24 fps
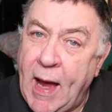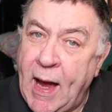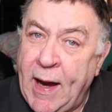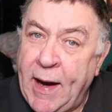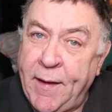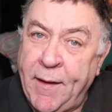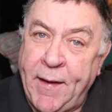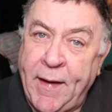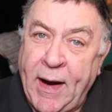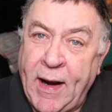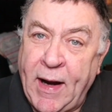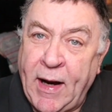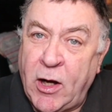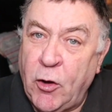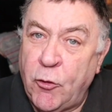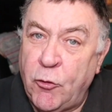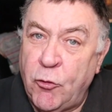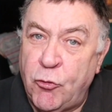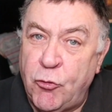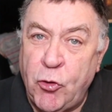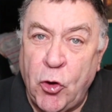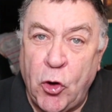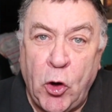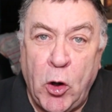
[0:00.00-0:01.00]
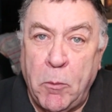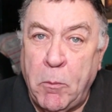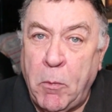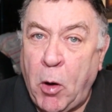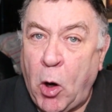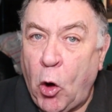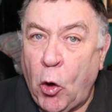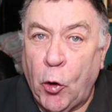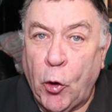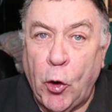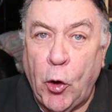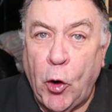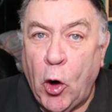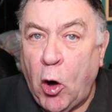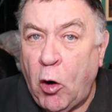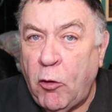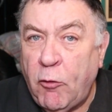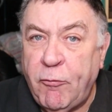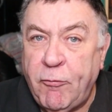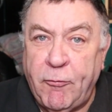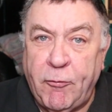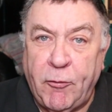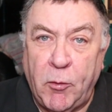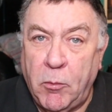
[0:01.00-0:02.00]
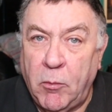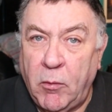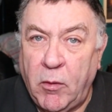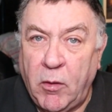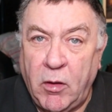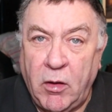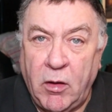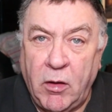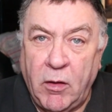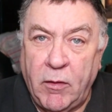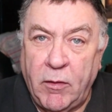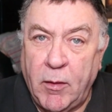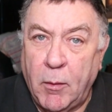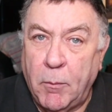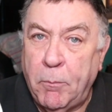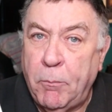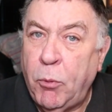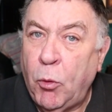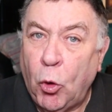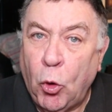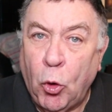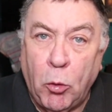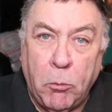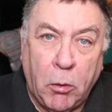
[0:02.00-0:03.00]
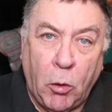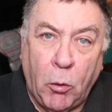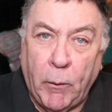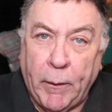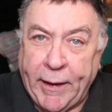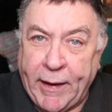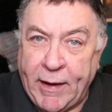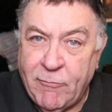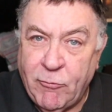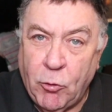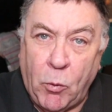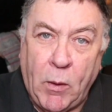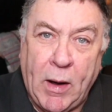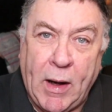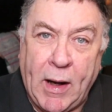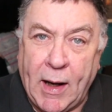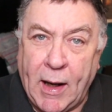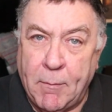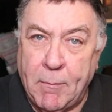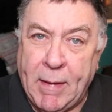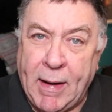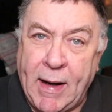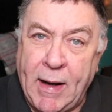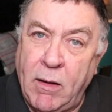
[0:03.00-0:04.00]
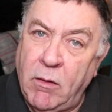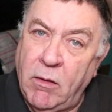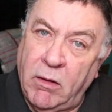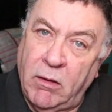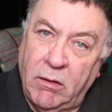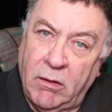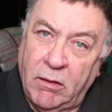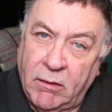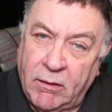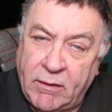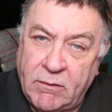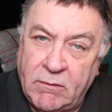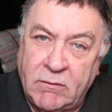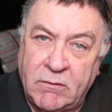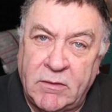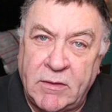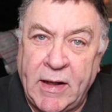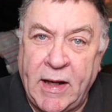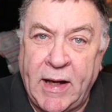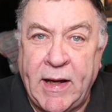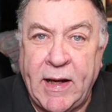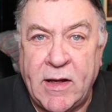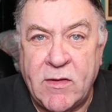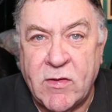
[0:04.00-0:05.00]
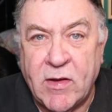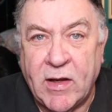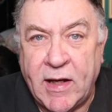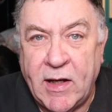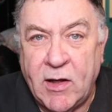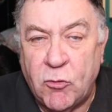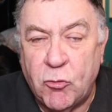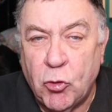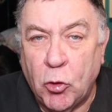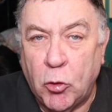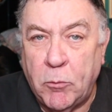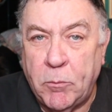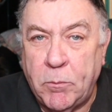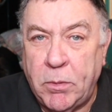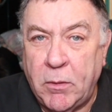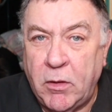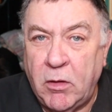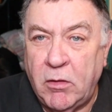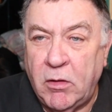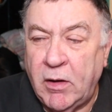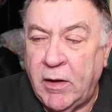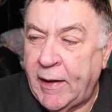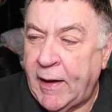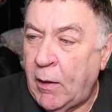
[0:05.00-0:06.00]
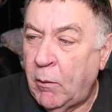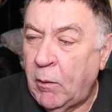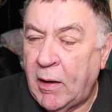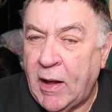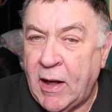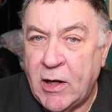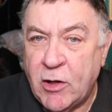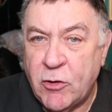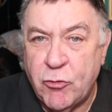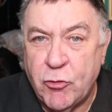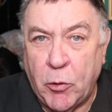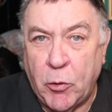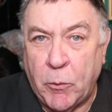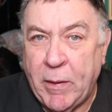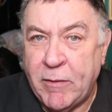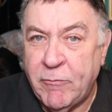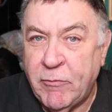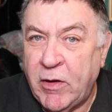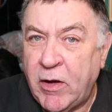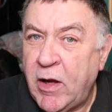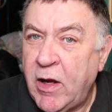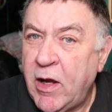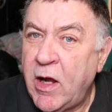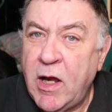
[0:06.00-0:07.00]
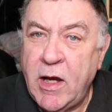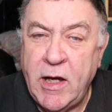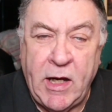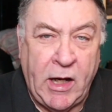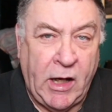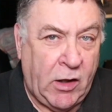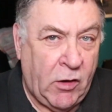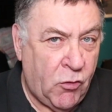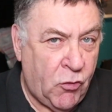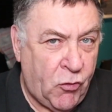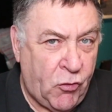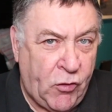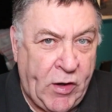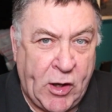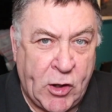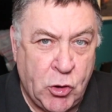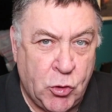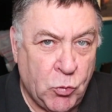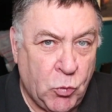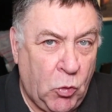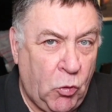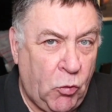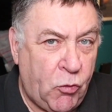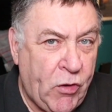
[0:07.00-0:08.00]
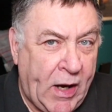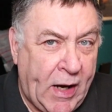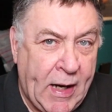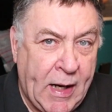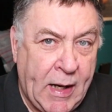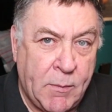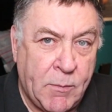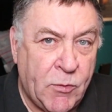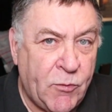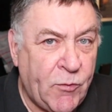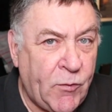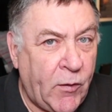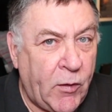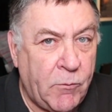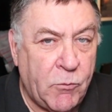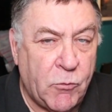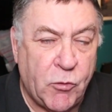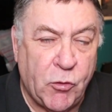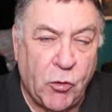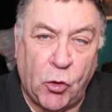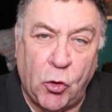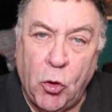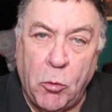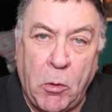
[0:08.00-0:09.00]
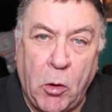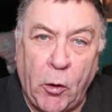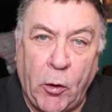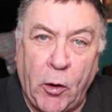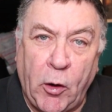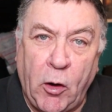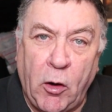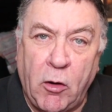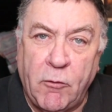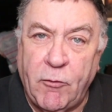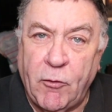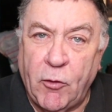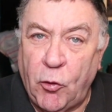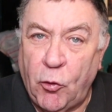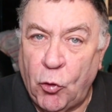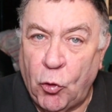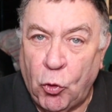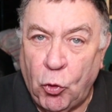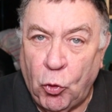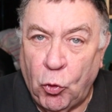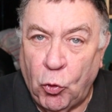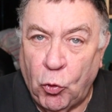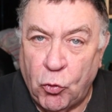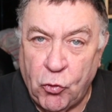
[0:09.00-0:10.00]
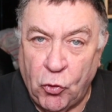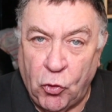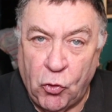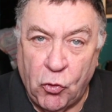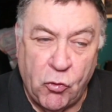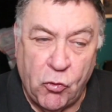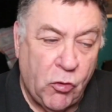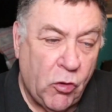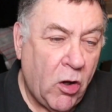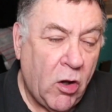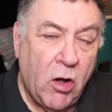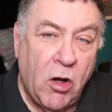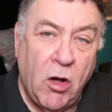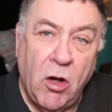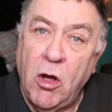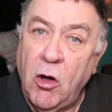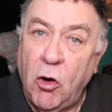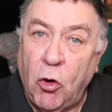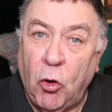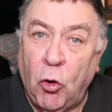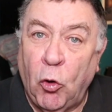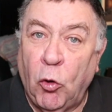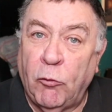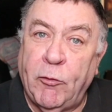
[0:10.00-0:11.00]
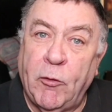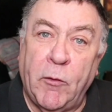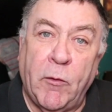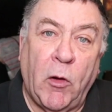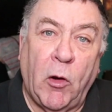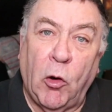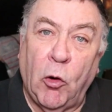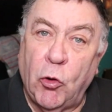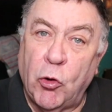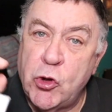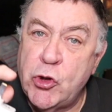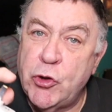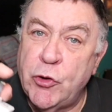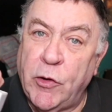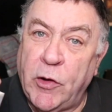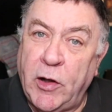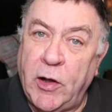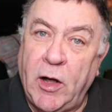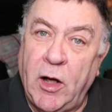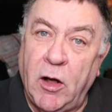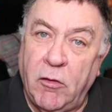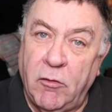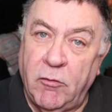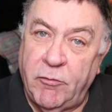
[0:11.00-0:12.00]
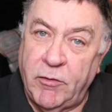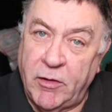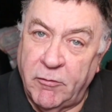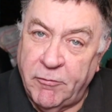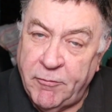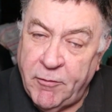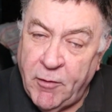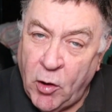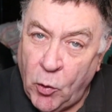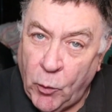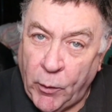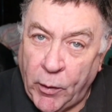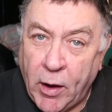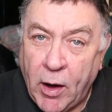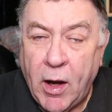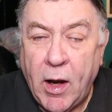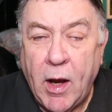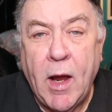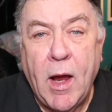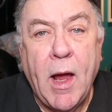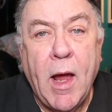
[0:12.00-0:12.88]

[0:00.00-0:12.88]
And I can turn them on and off from the pub or whatever while I'm out and get it to heat up an hour later or whatever. You can schedule times for them to come on and off and all sorts, all from the luxury of your phone.